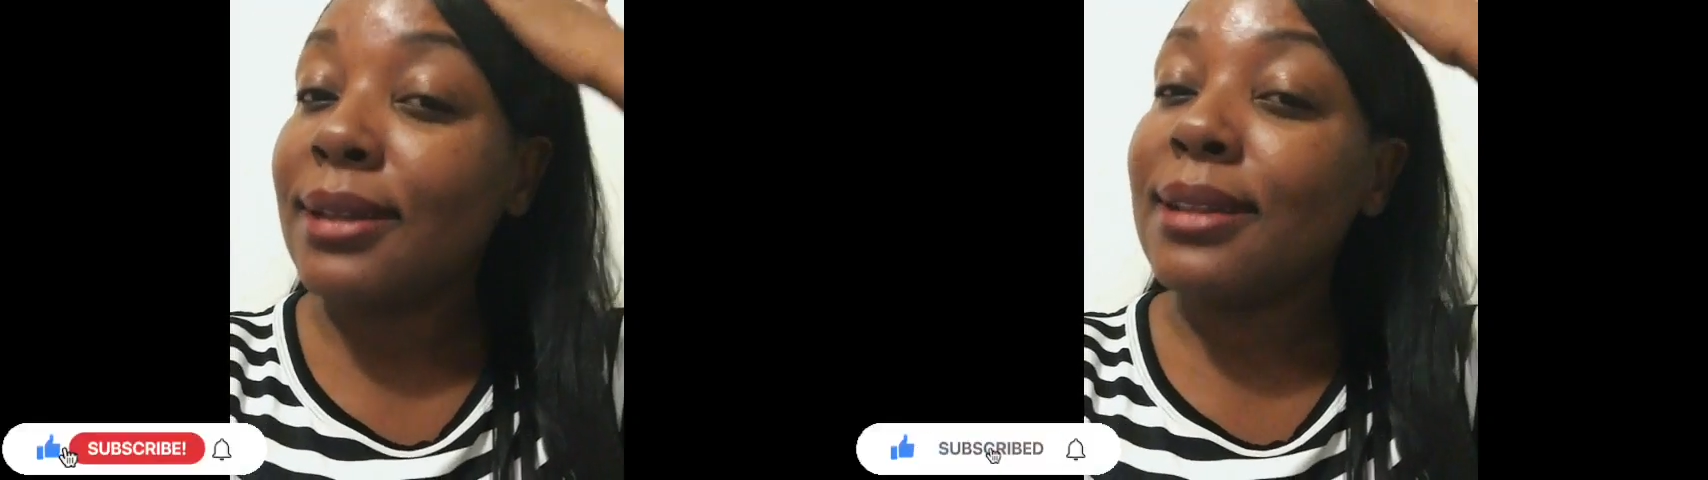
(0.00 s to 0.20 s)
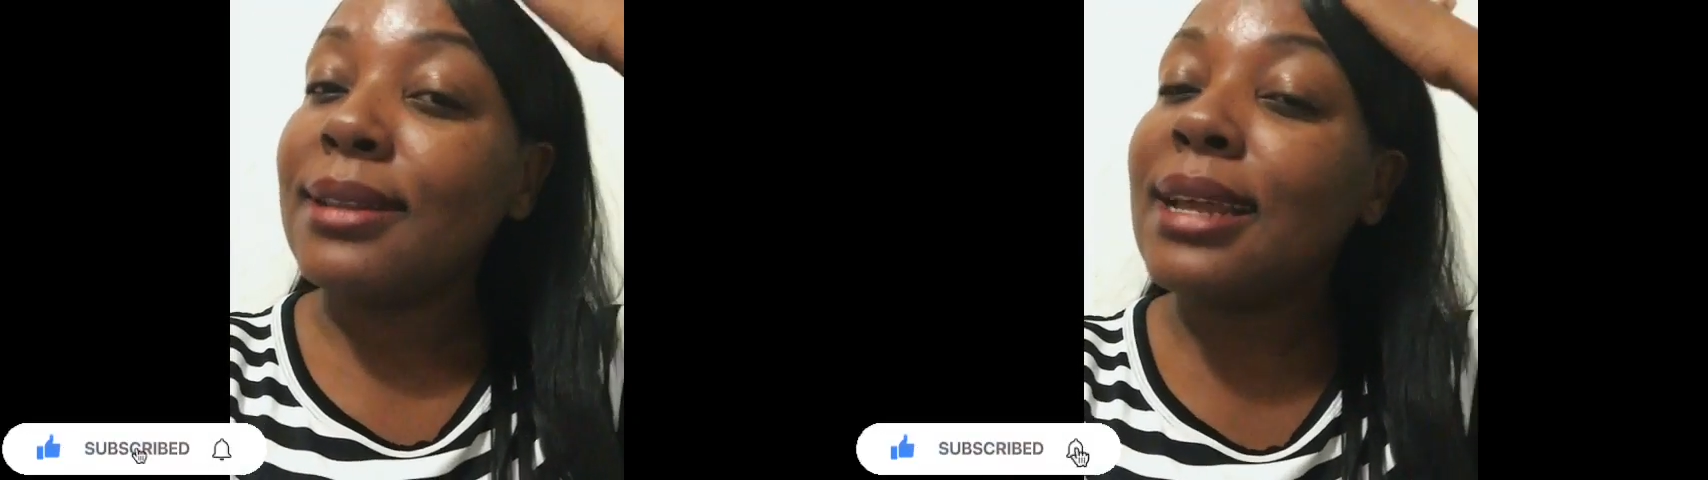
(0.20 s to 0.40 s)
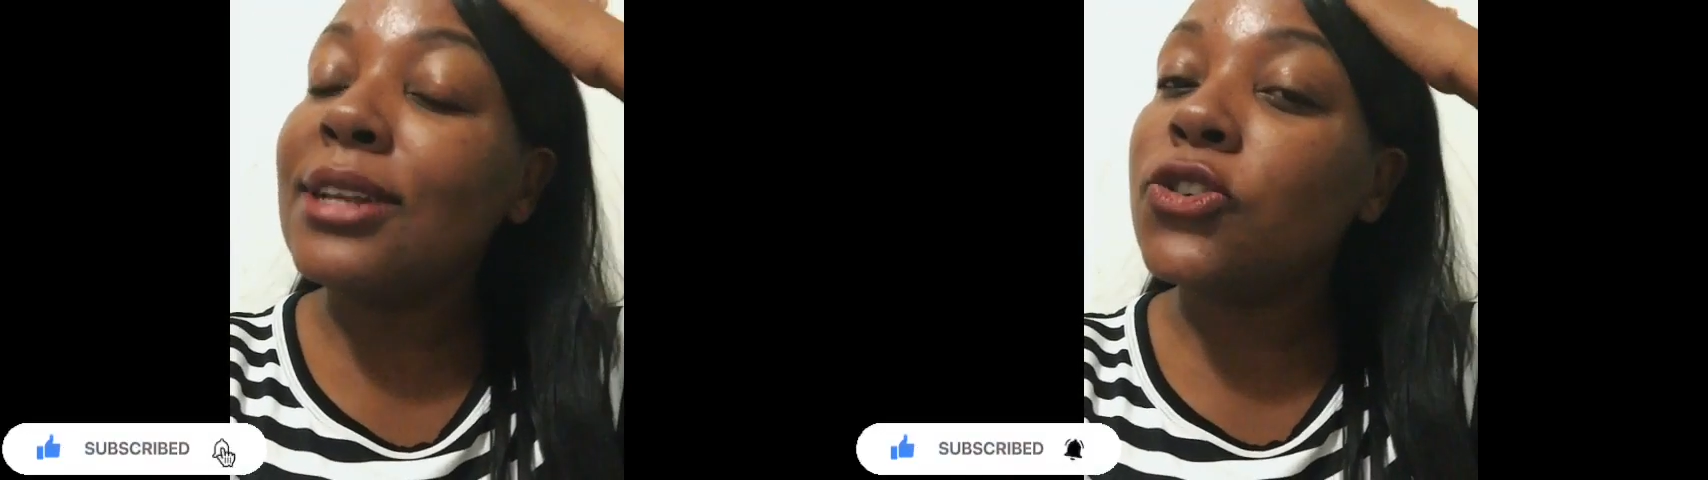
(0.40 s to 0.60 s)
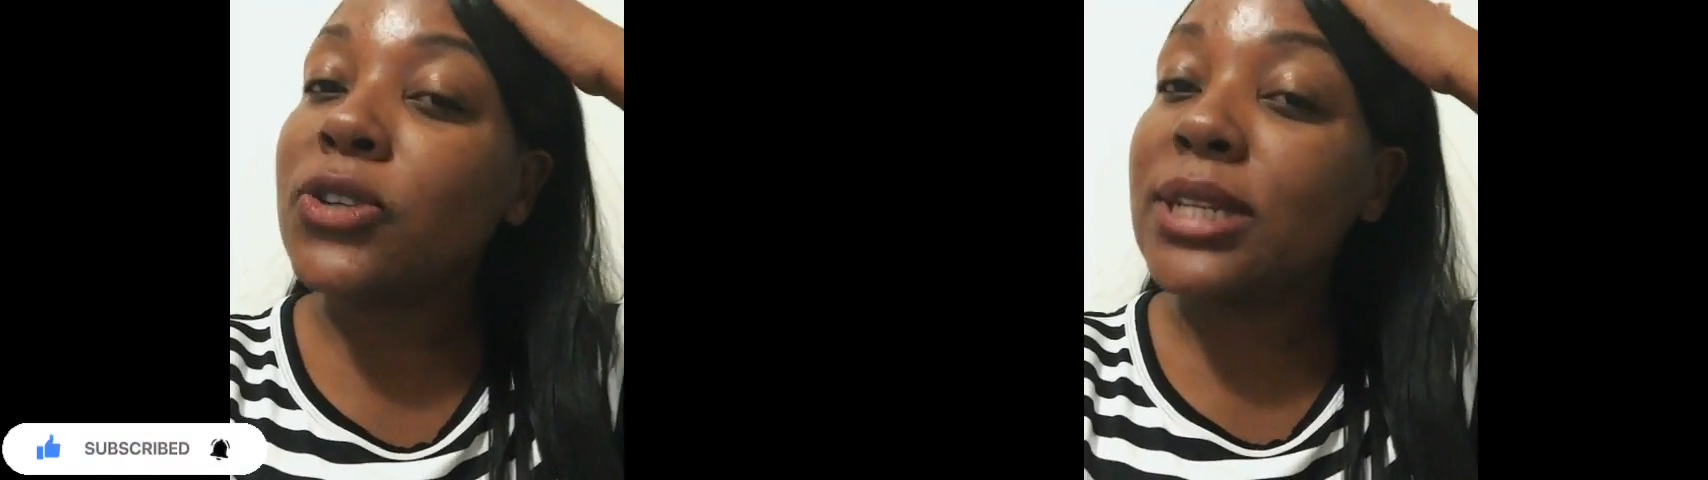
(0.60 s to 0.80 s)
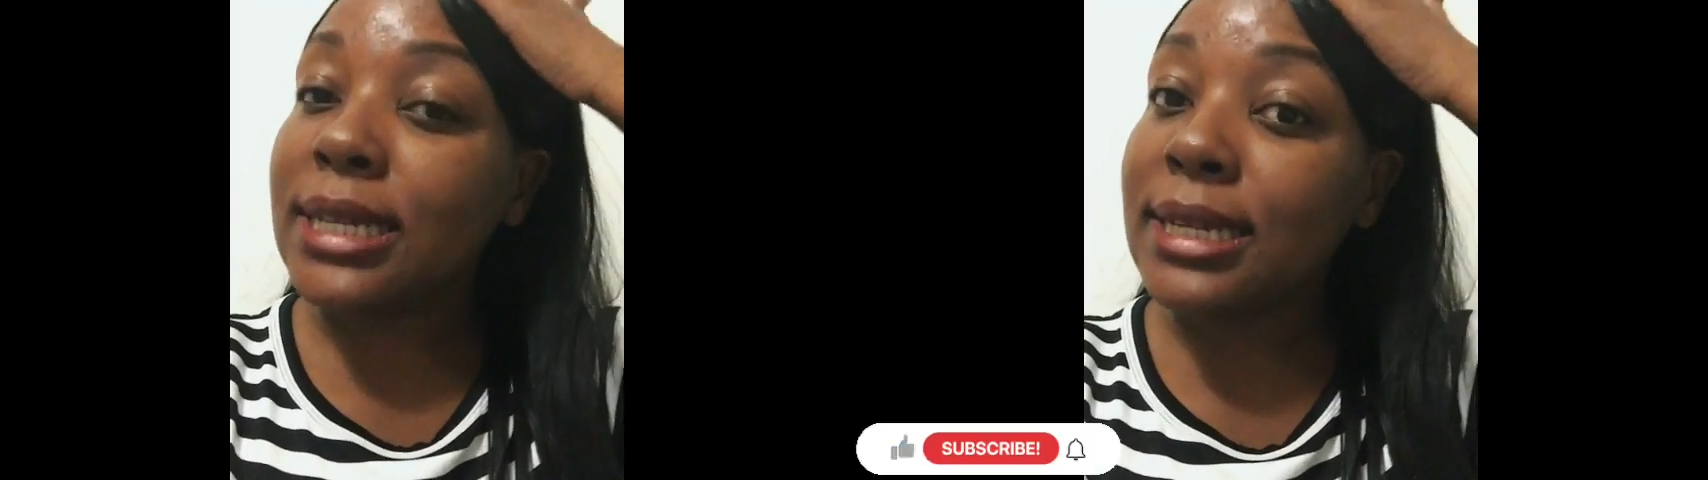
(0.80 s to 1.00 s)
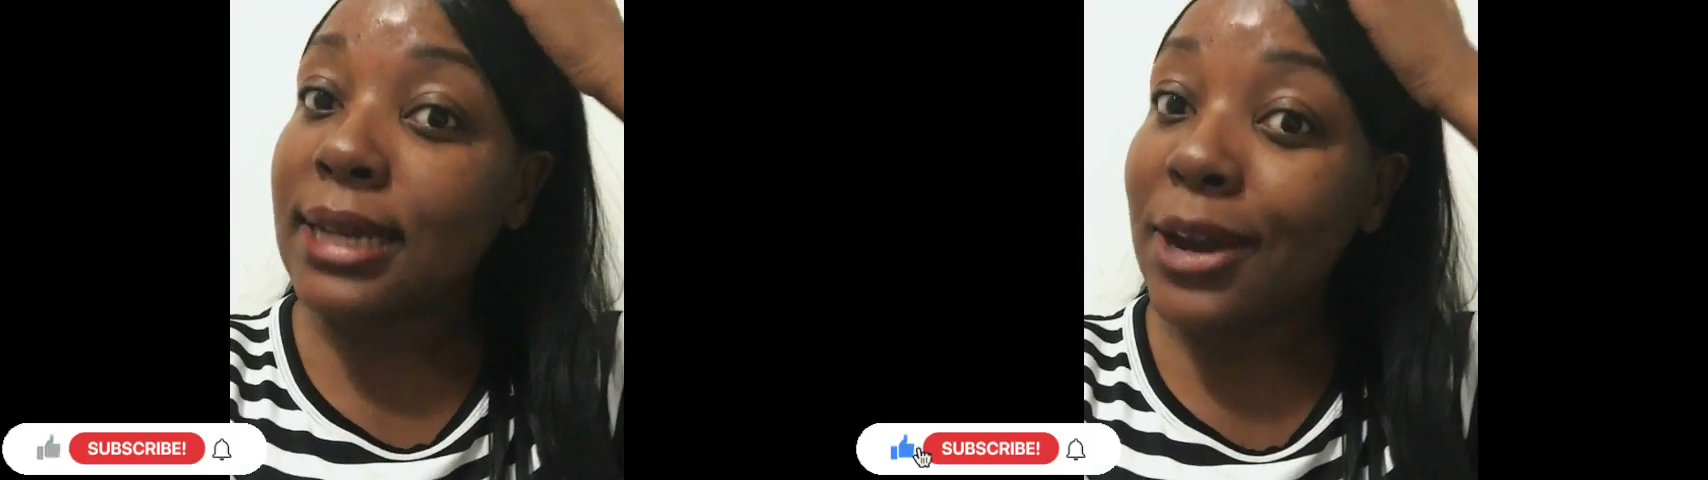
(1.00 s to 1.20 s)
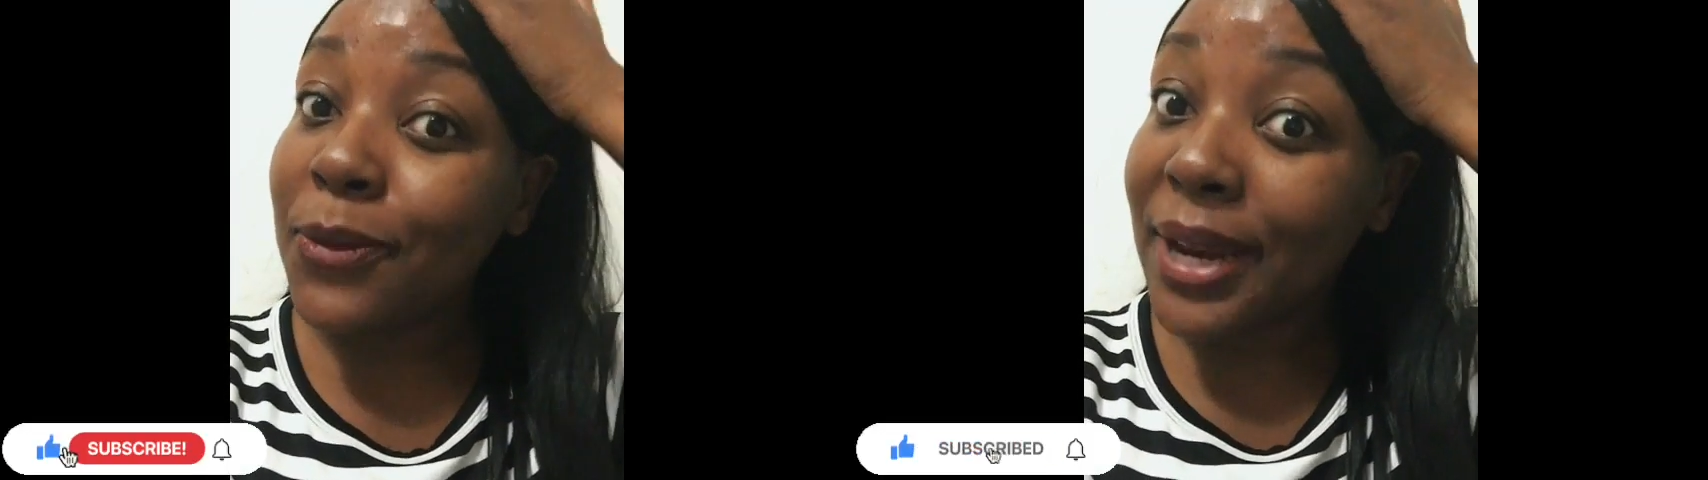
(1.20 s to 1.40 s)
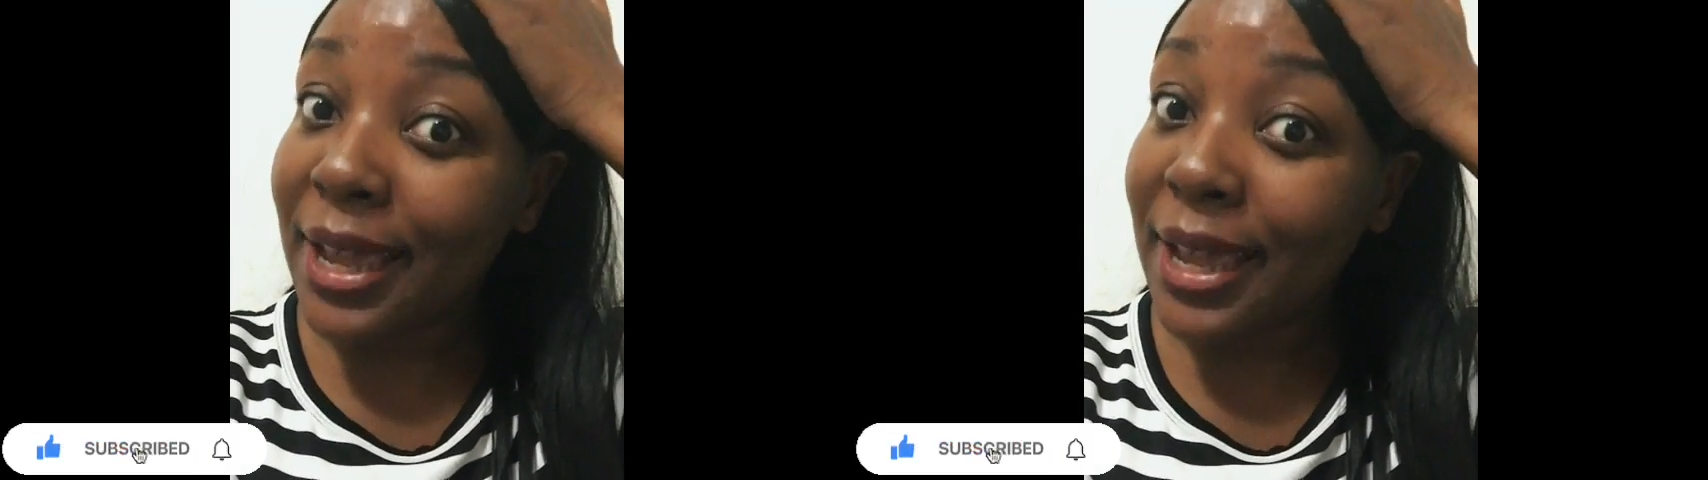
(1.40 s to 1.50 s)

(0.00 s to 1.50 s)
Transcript: Naturally, I would